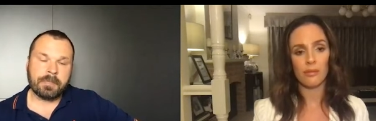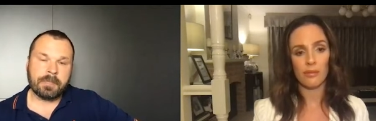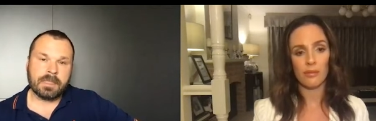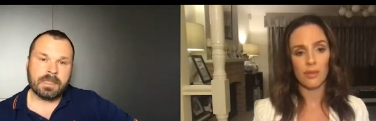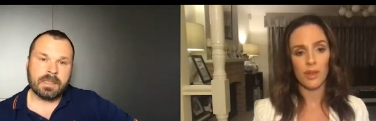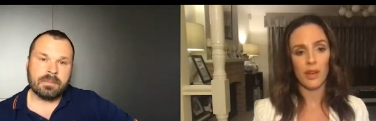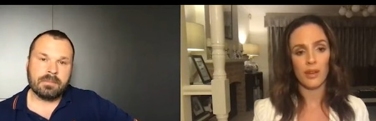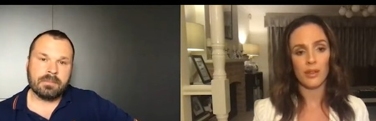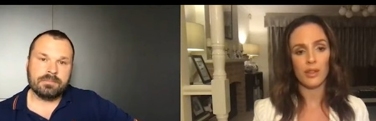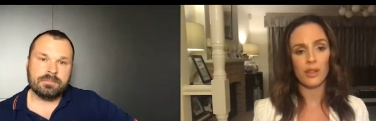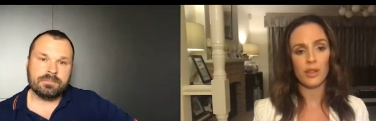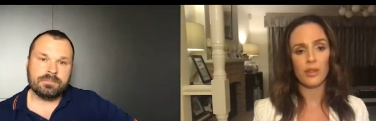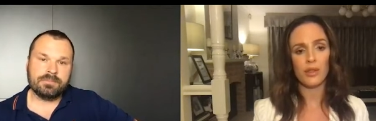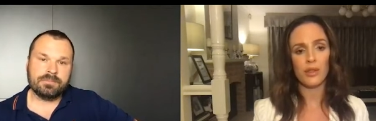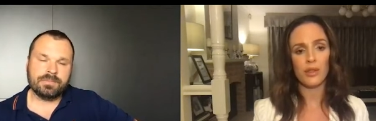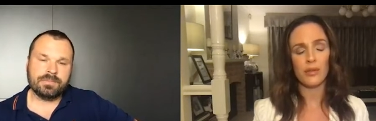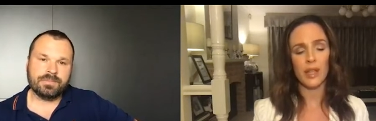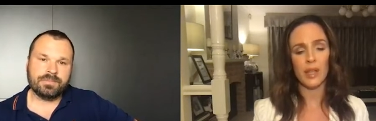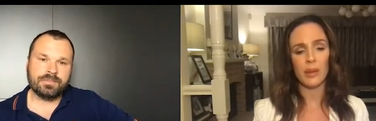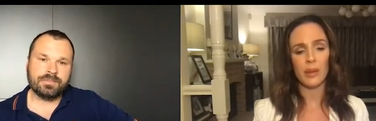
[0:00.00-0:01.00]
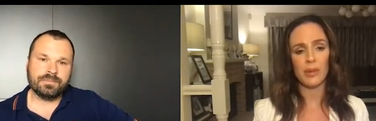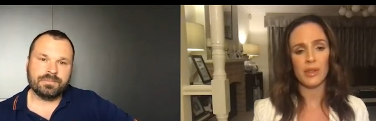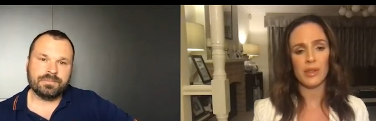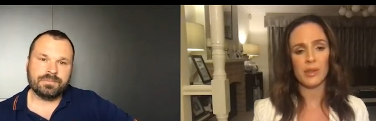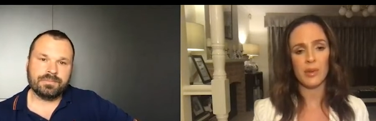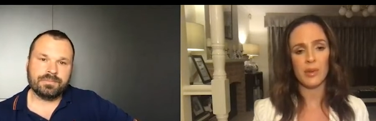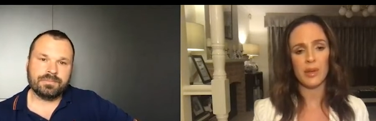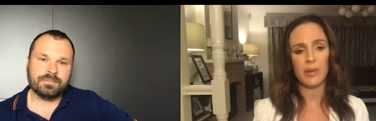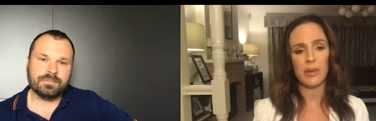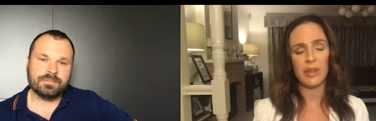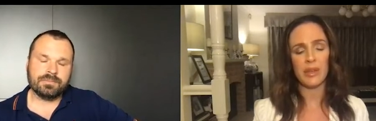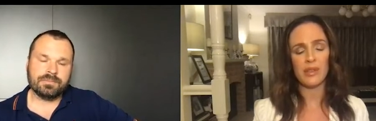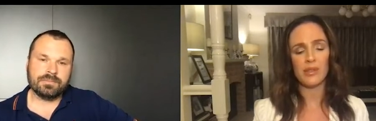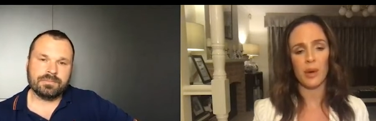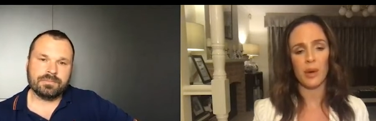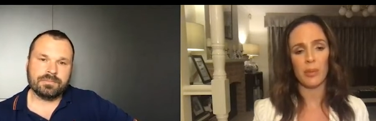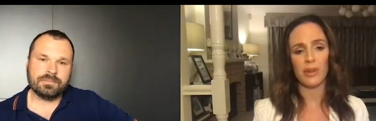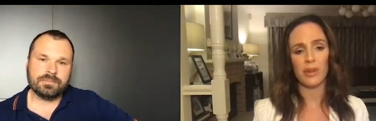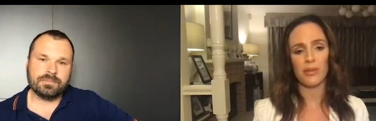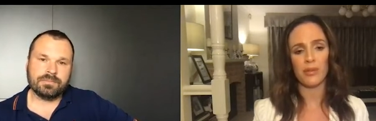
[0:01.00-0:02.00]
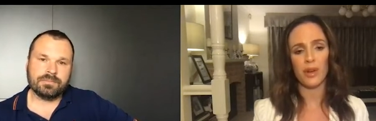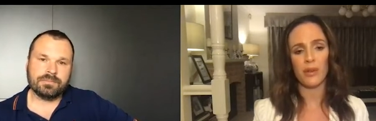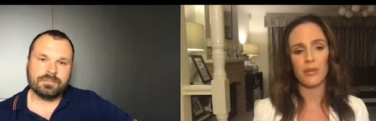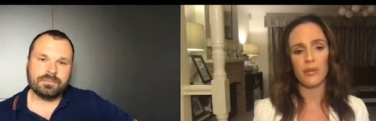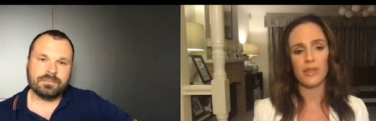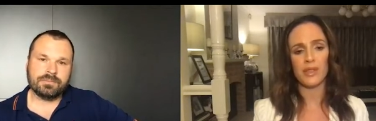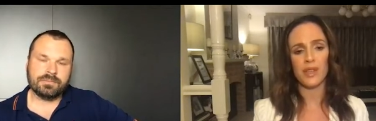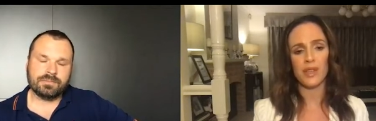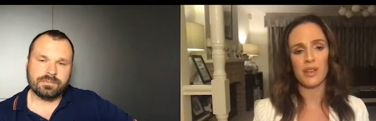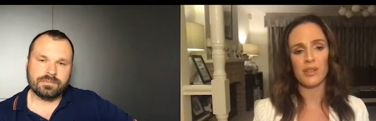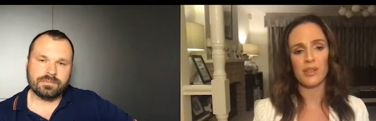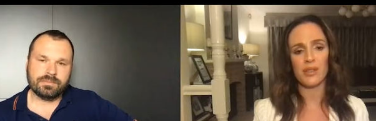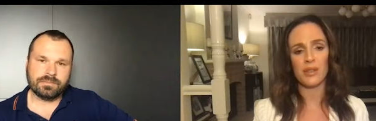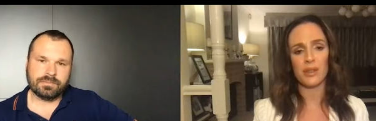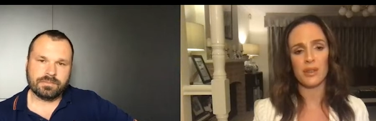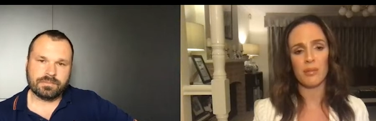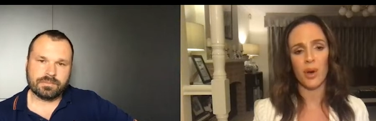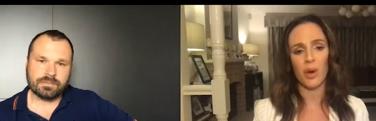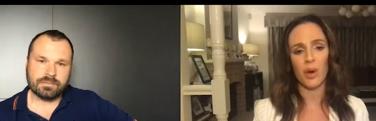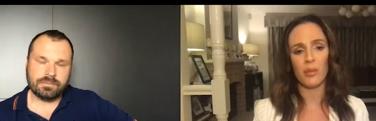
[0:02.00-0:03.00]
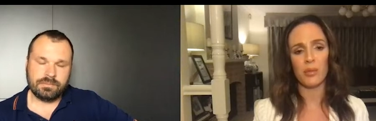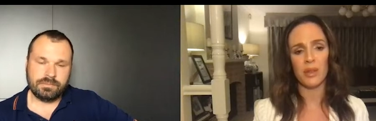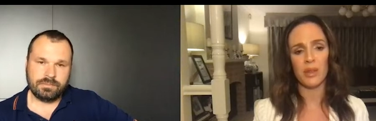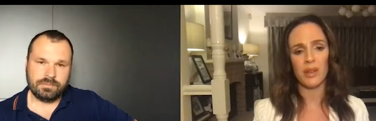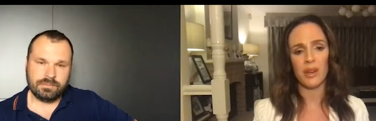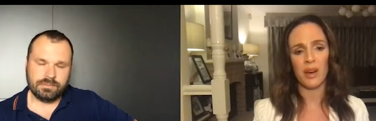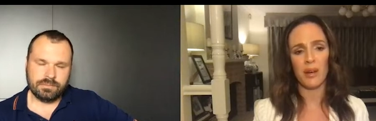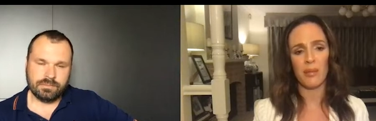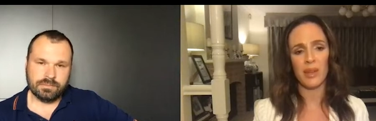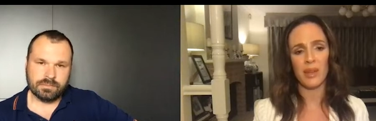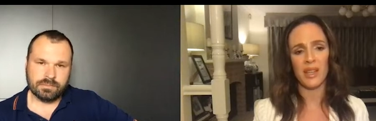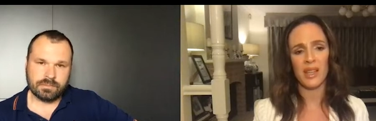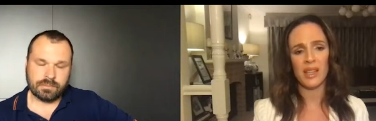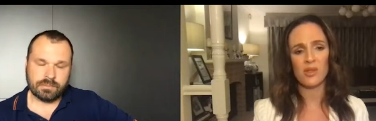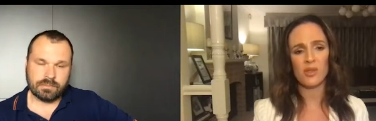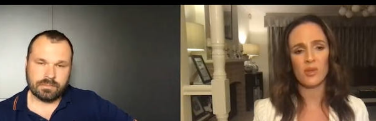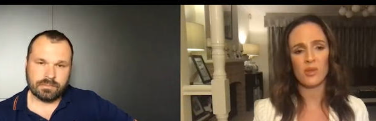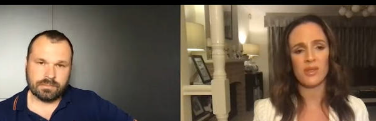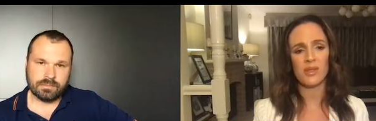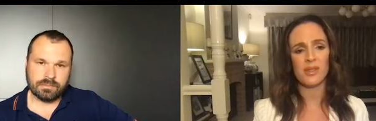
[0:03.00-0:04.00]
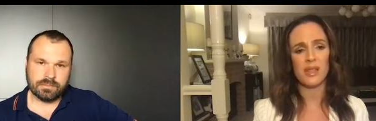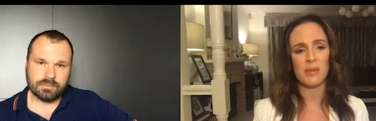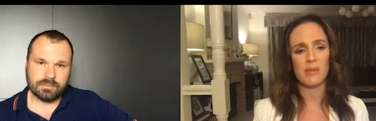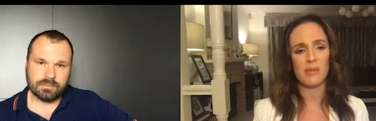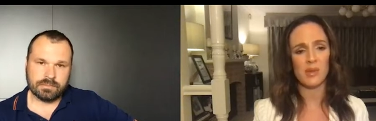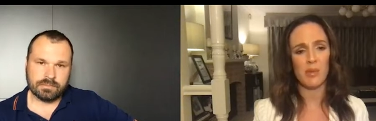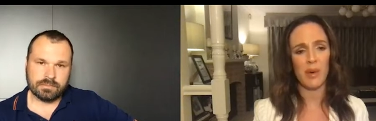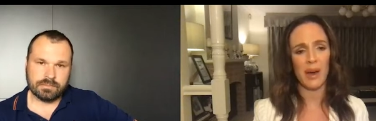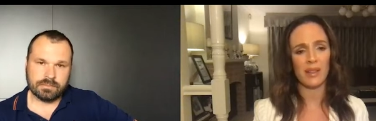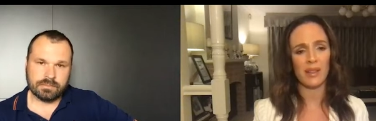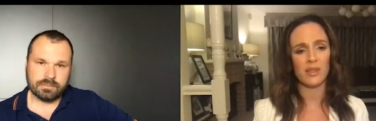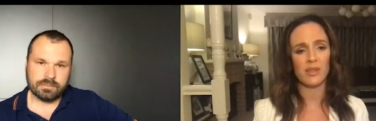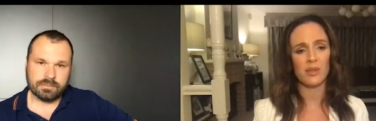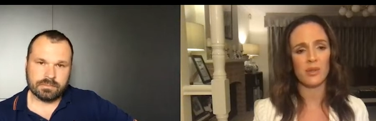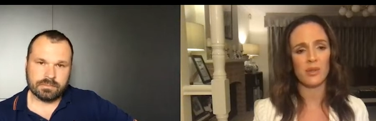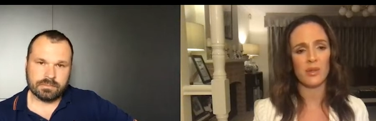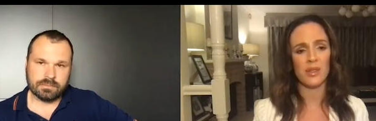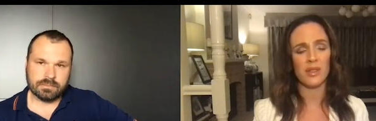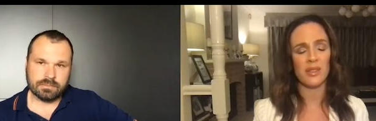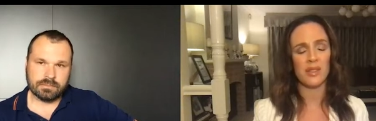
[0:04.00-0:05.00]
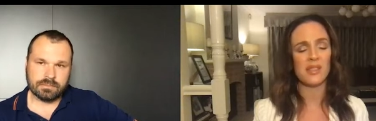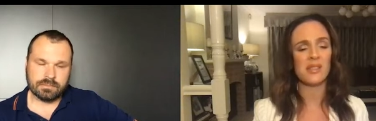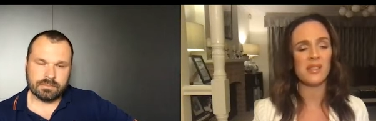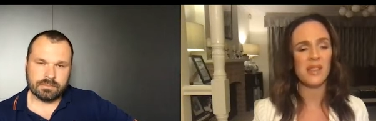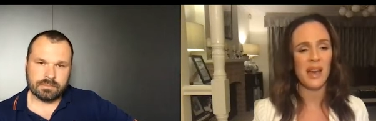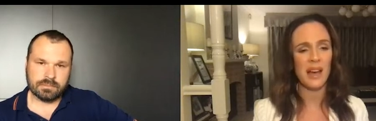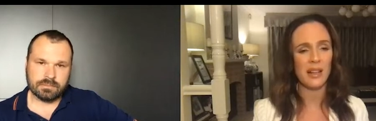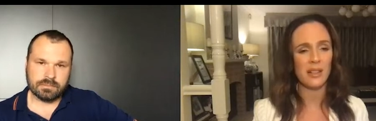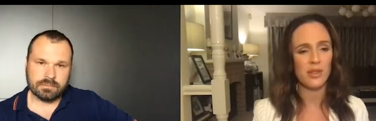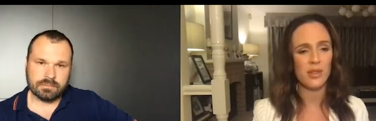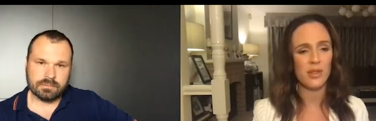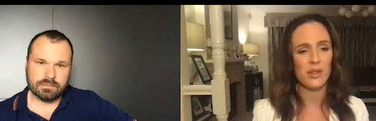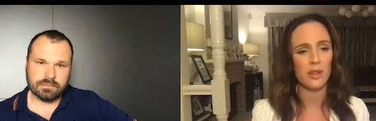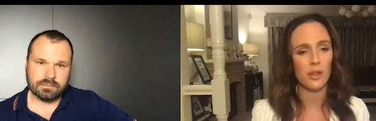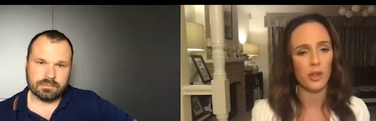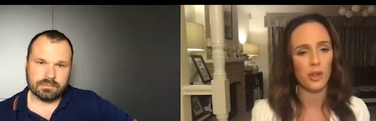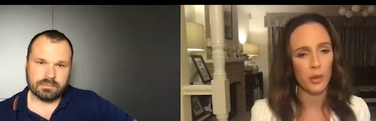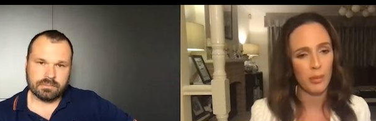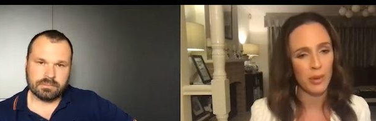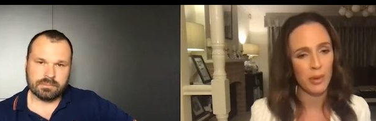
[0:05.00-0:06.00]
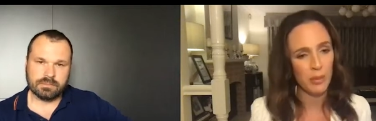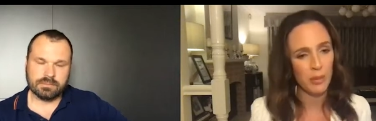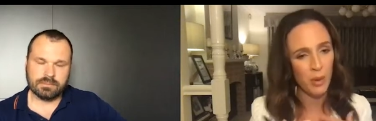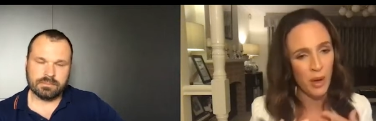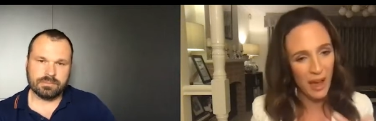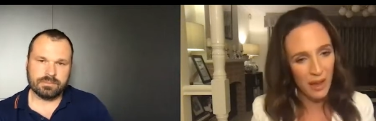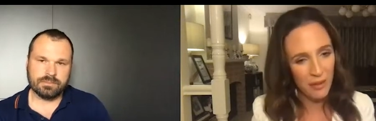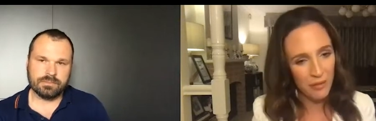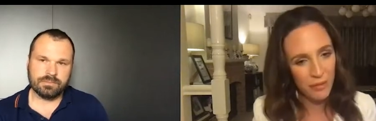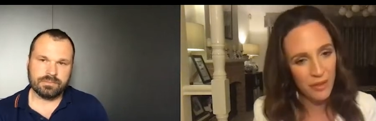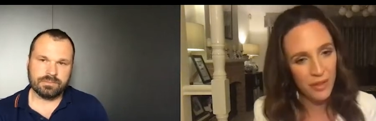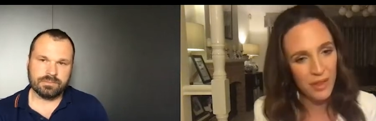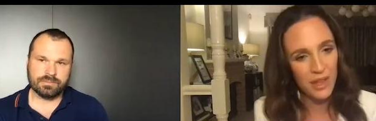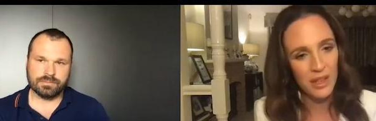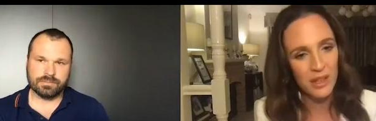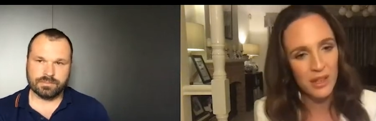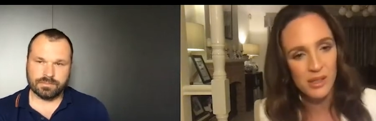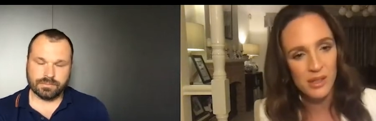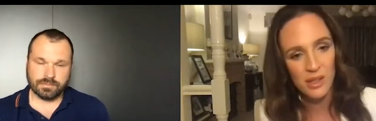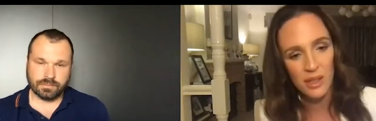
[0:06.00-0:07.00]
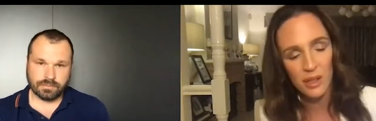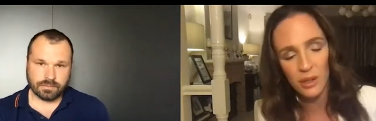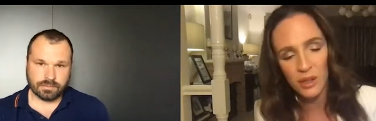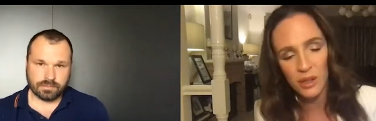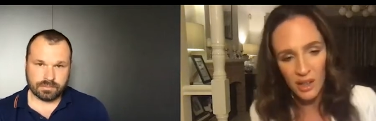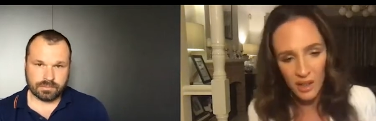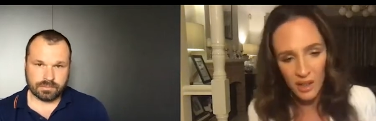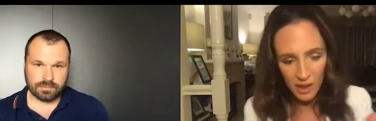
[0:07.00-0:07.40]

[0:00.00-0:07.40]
Speaker 1: Yeah. Youth development has been a big topic of conversation at the moment, um, and that sort of stems back to the nostalgia that a lot of people have for the NSL.